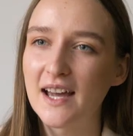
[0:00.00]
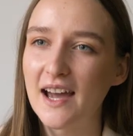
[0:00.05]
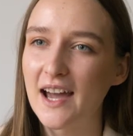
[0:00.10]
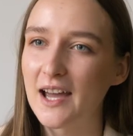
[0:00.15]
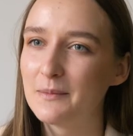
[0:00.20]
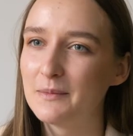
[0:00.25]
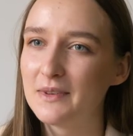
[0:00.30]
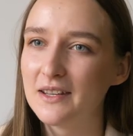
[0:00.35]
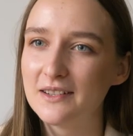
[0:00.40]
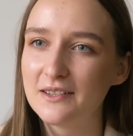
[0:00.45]

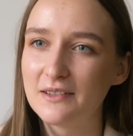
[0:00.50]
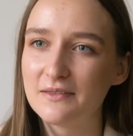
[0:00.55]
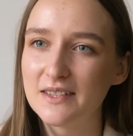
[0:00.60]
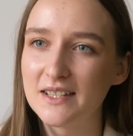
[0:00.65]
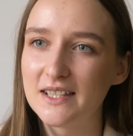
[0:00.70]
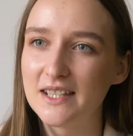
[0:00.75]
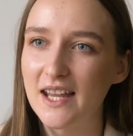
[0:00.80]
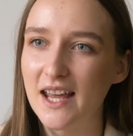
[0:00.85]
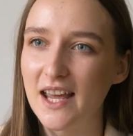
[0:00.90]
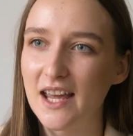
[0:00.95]
timings of
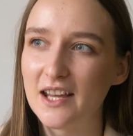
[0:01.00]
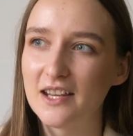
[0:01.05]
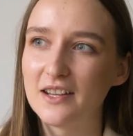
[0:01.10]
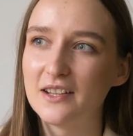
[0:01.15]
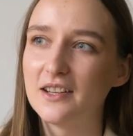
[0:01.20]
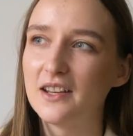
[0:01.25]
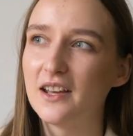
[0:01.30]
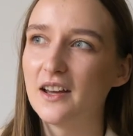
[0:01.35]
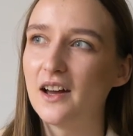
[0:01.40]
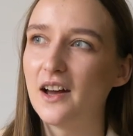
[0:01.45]
the
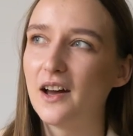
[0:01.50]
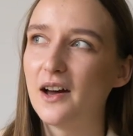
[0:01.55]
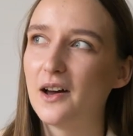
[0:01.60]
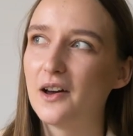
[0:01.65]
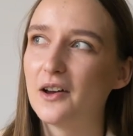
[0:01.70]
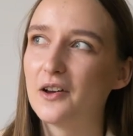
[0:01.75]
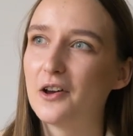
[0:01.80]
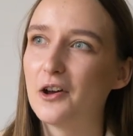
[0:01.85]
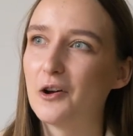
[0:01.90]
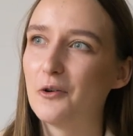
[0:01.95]
day.
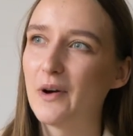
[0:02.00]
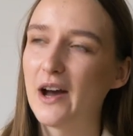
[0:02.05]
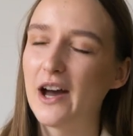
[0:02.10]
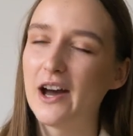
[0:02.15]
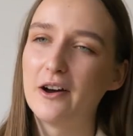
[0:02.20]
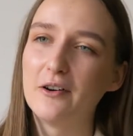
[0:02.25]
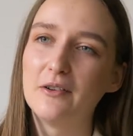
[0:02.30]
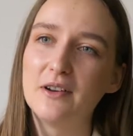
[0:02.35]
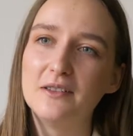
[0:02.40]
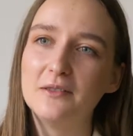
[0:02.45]
Go
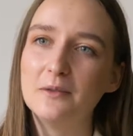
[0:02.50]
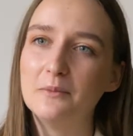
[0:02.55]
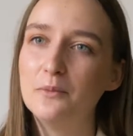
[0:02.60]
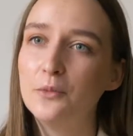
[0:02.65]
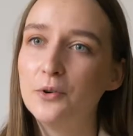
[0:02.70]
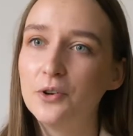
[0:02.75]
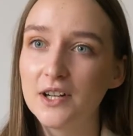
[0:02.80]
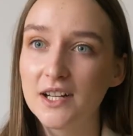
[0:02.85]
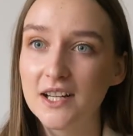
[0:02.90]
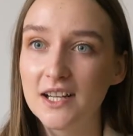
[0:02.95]
out in the
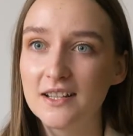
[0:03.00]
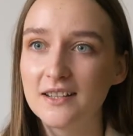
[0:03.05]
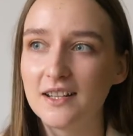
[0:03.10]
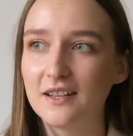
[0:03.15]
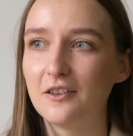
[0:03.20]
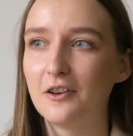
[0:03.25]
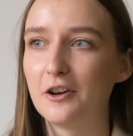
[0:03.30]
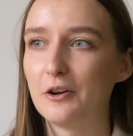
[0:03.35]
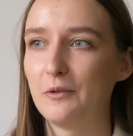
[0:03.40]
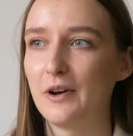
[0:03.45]
morning,
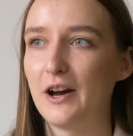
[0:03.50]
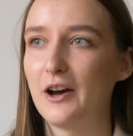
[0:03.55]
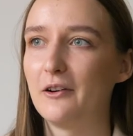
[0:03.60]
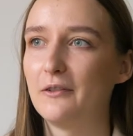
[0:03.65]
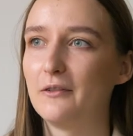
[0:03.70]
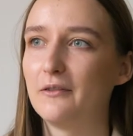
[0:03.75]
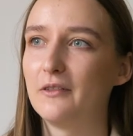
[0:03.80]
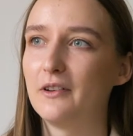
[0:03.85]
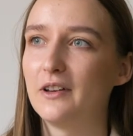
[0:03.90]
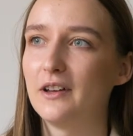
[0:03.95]
then go
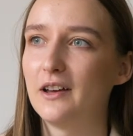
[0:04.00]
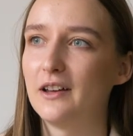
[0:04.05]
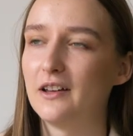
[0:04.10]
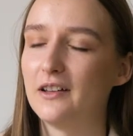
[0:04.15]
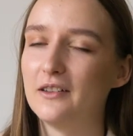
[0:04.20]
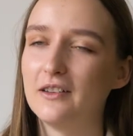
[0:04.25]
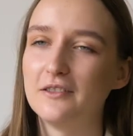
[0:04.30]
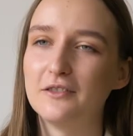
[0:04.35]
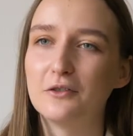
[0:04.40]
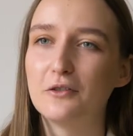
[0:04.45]
out
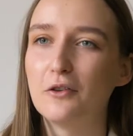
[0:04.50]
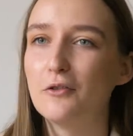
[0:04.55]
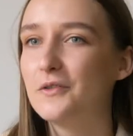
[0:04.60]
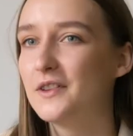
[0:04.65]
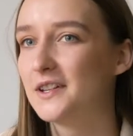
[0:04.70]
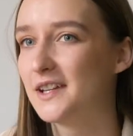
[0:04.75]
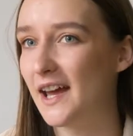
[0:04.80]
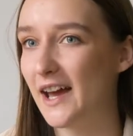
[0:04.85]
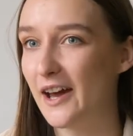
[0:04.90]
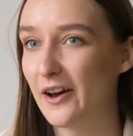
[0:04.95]
at the
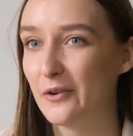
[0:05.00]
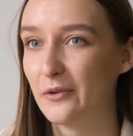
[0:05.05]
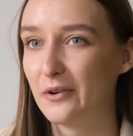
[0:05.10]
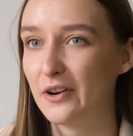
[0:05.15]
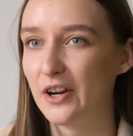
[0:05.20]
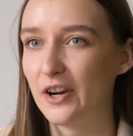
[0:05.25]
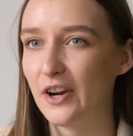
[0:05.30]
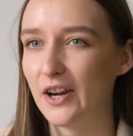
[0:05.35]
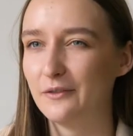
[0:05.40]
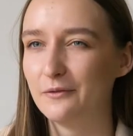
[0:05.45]
golden
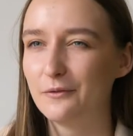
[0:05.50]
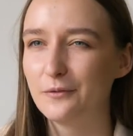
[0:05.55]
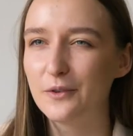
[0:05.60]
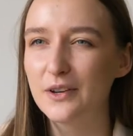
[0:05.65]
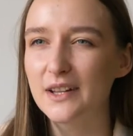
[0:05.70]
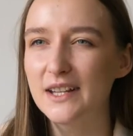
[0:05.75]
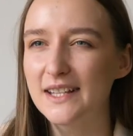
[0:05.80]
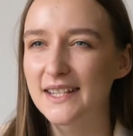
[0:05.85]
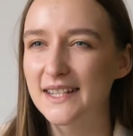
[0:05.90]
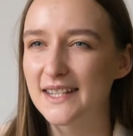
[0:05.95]
hour and
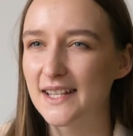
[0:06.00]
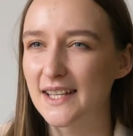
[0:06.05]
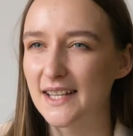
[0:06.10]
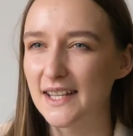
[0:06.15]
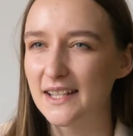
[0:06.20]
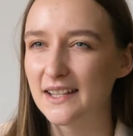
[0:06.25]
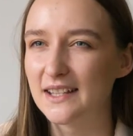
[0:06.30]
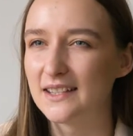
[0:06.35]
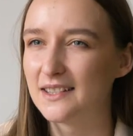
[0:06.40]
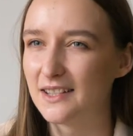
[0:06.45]
really
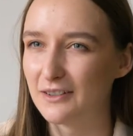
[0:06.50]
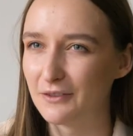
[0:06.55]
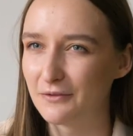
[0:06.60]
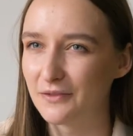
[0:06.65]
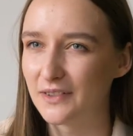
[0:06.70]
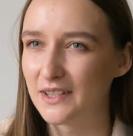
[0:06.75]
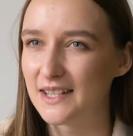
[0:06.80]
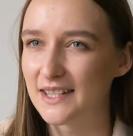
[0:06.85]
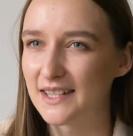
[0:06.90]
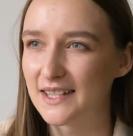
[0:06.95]
see the
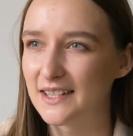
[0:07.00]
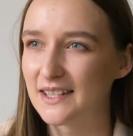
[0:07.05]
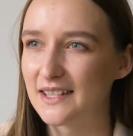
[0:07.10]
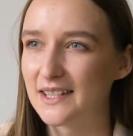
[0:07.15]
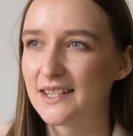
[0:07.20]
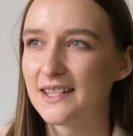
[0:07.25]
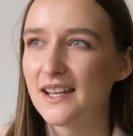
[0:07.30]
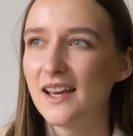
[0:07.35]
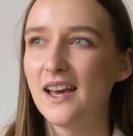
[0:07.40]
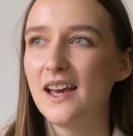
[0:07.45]

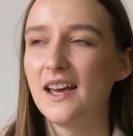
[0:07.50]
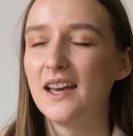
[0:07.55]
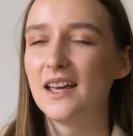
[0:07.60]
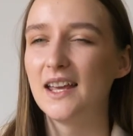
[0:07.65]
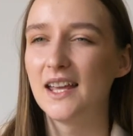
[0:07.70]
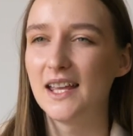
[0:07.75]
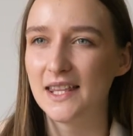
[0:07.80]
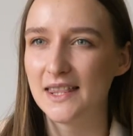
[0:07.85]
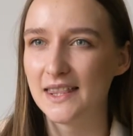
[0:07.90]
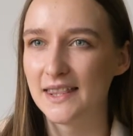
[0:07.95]
differences
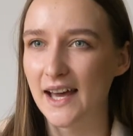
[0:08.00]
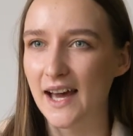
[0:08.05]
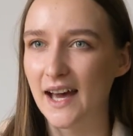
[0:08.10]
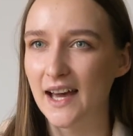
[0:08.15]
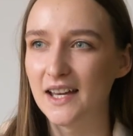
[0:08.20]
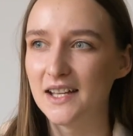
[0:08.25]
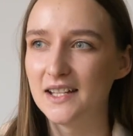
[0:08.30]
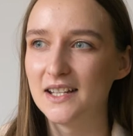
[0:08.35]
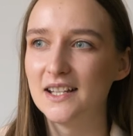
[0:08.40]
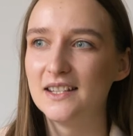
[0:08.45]
in
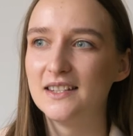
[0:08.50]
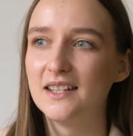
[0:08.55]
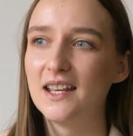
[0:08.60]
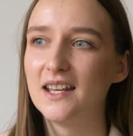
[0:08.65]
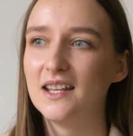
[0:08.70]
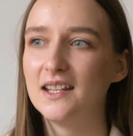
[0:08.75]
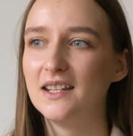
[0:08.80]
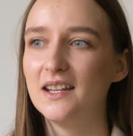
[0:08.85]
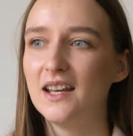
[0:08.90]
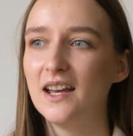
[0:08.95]
that. And
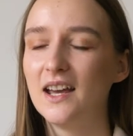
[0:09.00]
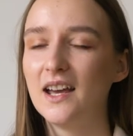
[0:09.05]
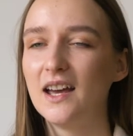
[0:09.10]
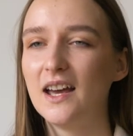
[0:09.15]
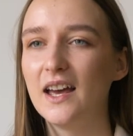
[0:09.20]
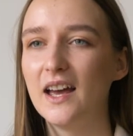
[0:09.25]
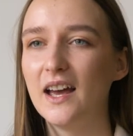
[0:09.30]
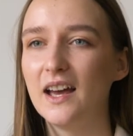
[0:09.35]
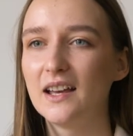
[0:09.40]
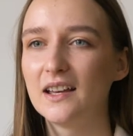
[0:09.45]
then
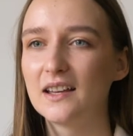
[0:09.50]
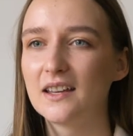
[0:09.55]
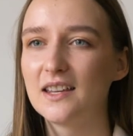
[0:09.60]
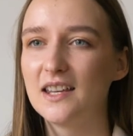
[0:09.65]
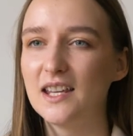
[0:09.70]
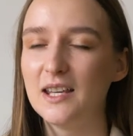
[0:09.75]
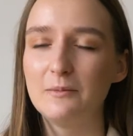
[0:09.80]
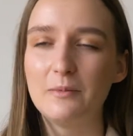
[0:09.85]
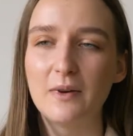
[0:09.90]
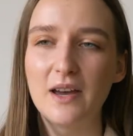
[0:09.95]

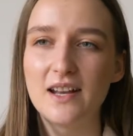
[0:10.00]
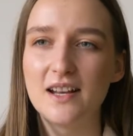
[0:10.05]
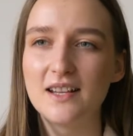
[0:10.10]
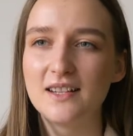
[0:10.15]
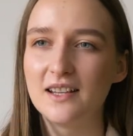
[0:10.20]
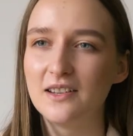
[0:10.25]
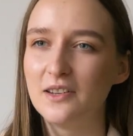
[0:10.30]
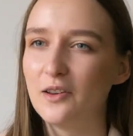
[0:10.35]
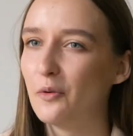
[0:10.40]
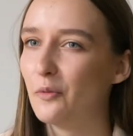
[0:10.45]
keep
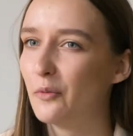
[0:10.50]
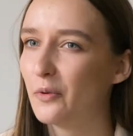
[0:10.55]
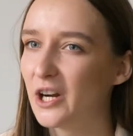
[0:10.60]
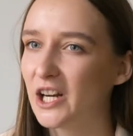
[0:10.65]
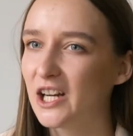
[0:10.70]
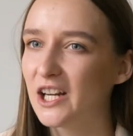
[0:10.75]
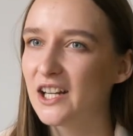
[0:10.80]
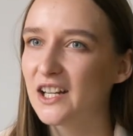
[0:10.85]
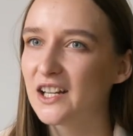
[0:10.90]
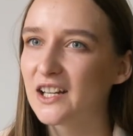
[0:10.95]
editing your
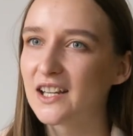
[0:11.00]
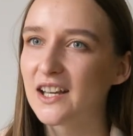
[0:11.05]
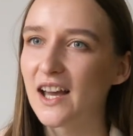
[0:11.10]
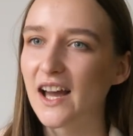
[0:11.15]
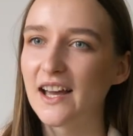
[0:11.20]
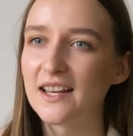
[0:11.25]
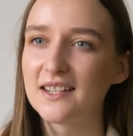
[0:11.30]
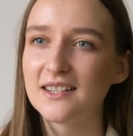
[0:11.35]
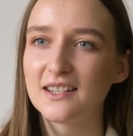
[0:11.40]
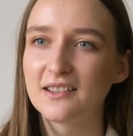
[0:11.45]
work,
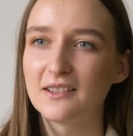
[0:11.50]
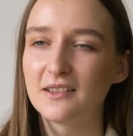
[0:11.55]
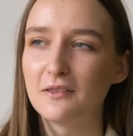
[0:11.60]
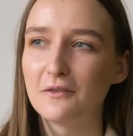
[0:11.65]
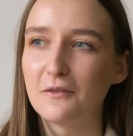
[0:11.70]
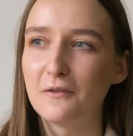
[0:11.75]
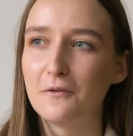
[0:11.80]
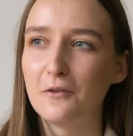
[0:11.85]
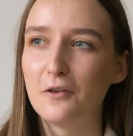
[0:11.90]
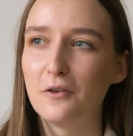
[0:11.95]
ask
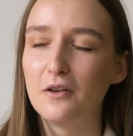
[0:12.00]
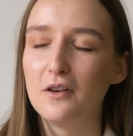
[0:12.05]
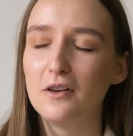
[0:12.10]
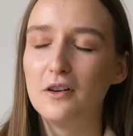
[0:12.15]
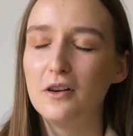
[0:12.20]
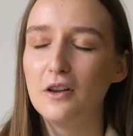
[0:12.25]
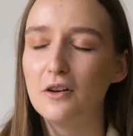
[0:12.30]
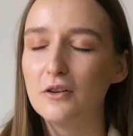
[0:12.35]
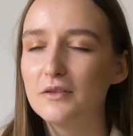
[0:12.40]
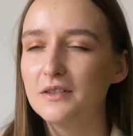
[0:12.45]
for
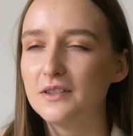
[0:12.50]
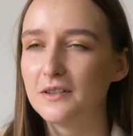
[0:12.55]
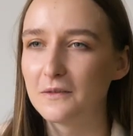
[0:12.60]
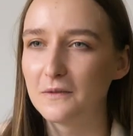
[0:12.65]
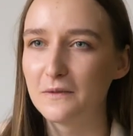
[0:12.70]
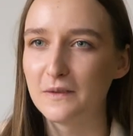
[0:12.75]
loads of